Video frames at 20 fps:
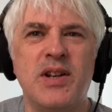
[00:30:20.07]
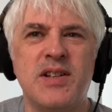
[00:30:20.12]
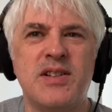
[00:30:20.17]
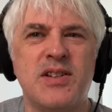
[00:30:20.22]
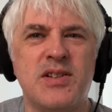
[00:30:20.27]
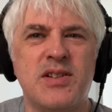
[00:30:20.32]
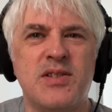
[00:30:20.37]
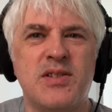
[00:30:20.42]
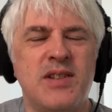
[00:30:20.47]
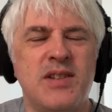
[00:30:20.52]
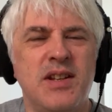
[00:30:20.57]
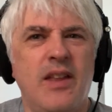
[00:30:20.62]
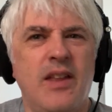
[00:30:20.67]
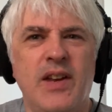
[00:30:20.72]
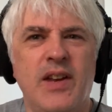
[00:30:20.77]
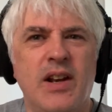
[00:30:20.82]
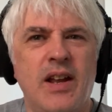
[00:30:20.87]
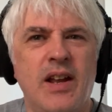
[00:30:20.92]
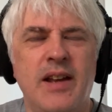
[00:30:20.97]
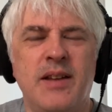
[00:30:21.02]
It's just
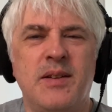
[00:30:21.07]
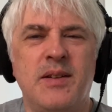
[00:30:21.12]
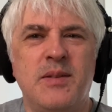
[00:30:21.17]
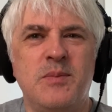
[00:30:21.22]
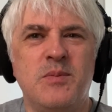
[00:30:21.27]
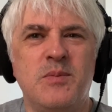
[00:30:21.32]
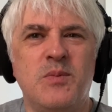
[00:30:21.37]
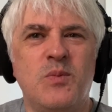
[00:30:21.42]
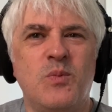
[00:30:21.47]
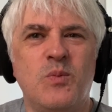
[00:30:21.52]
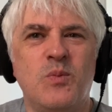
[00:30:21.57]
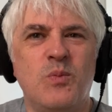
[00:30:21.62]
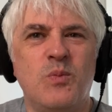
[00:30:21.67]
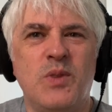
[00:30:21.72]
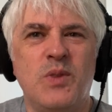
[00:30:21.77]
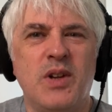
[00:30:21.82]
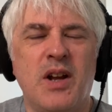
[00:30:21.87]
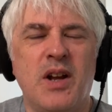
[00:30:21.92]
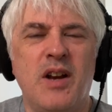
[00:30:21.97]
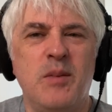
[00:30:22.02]
nothing like
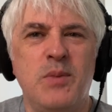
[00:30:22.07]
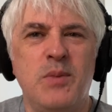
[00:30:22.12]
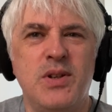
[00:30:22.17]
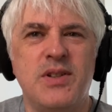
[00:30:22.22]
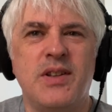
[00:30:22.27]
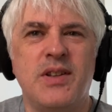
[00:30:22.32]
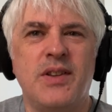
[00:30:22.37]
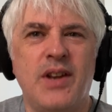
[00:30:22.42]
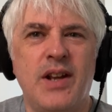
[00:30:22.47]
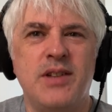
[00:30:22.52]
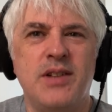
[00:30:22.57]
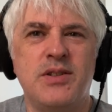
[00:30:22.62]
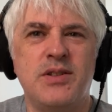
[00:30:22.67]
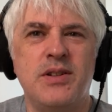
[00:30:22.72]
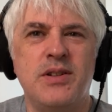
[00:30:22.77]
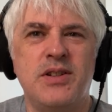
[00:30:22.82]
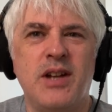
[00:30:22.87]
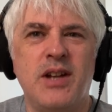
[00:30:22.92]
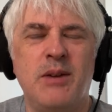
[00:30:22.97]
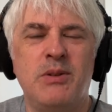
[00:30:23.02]
the kind of music that I
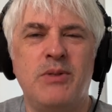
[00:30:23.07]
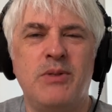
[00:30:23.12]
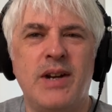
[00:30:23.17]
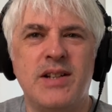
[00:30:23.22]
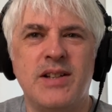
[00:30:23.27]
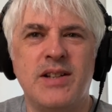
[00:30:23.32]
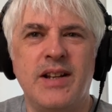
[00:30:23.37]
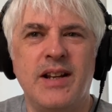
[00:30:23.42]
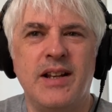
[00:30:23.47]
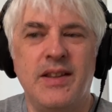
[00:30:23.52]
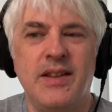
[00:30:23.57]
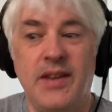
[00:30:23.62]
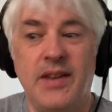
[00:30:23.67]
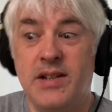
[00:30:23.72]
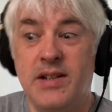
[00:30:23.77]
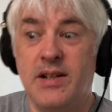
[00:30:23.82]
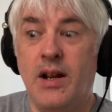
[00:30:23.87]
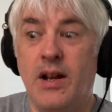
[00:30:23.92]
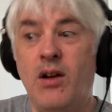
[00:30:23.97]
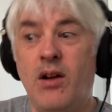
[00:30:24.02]
associate with wrestling. And
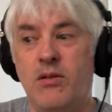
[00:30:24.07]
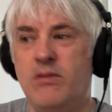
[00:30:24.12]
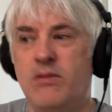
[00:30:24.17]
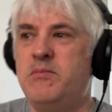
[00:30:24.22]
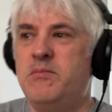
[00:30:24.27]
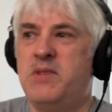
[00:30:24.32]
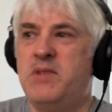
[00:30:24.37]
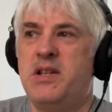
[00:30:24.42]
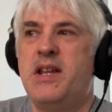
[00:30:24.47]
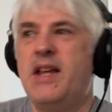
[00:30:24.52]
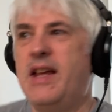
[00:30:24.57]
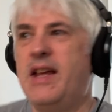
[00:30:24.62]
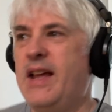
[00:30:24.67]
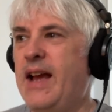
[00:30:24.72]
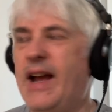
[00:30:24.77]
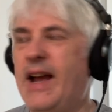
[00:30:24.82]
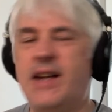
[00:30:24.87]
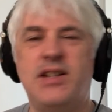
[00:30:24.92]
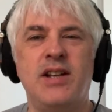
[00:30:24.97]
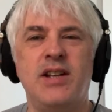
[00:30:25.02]
then it's like, oh,
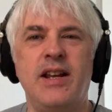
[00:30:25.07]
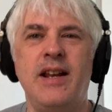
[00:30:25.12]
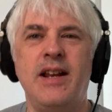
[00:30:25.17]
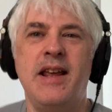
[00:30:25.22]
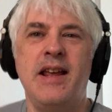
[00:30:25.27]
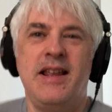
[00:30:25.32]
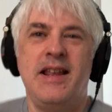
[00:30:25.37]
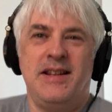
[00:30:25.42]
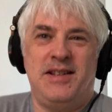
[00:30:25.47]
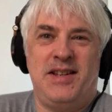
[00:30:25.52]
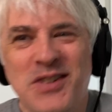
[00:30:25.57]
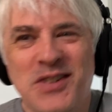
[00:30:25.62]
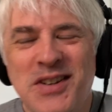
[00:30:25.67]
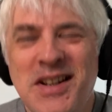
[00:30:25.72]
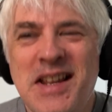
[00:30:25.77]
actually it is.